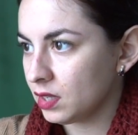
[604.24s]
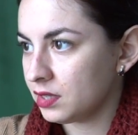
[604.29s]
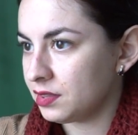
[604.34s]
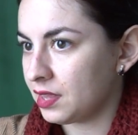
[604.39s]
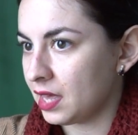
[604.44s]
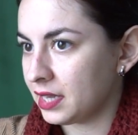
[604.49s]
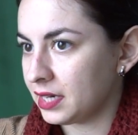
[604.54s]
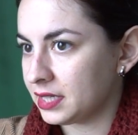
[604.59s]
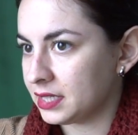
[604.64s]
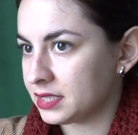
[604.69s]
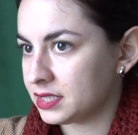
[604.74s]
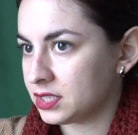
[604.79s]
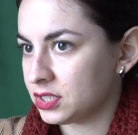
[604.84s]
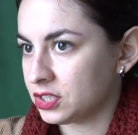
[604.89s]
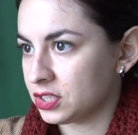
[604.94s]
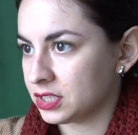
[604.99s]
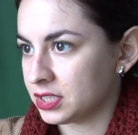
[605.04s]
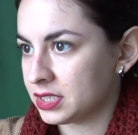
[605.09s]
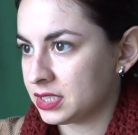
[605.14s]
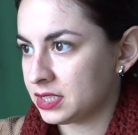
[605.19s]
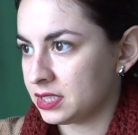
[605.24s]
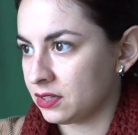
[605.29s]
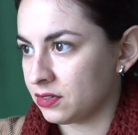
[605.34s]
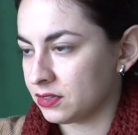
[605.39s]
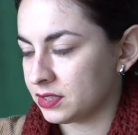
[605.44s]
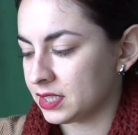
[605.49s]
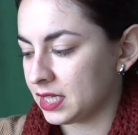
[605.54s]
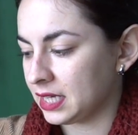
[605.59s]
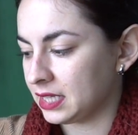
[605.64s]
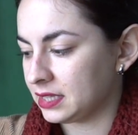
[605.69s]
Then it's just,
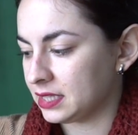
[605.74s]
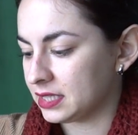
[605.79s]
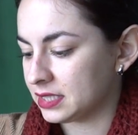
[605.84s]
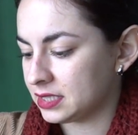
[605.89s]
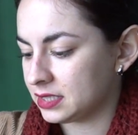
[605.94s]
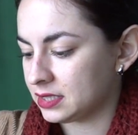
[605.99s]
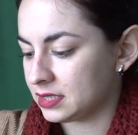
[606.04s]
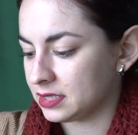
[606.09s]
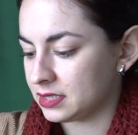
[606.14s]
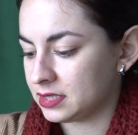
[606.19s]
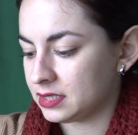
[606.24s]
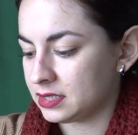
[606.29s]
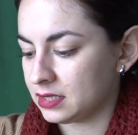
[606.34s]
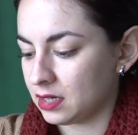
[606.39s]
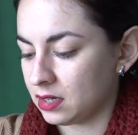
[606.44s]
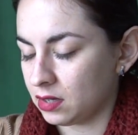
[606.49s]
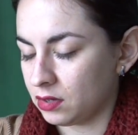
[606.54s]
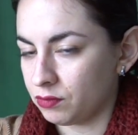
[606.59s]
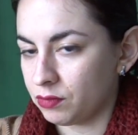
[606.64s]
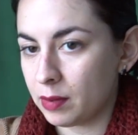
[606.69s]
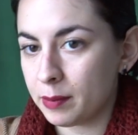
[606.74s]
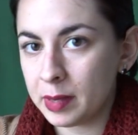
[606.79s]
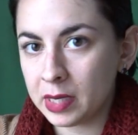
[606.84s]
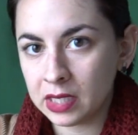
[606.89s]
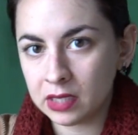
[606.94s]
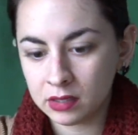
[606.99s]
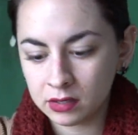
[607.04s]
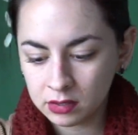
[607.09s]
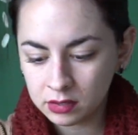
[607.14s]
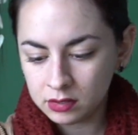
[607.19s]
there's like this
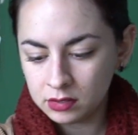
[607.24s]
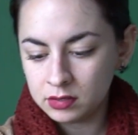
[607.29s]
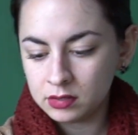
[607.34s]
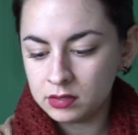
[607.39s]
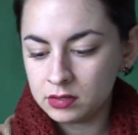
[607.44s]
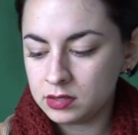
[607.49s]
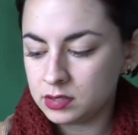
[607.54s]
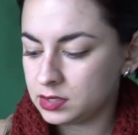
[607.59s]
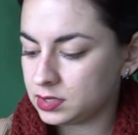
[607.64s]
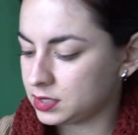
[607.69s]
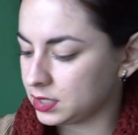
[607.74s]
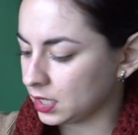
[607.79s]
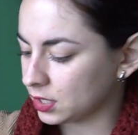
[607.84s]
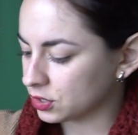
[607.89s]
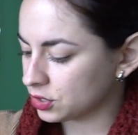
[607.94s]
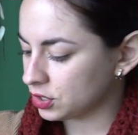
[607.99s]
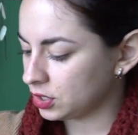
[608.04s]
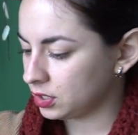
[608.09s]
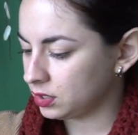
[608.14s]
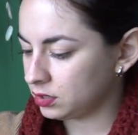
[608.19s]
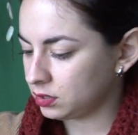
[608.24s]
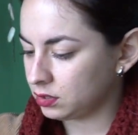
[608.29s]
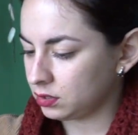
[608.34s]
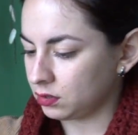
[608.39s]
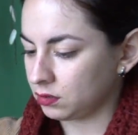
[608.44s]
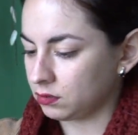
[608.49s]
ribbing section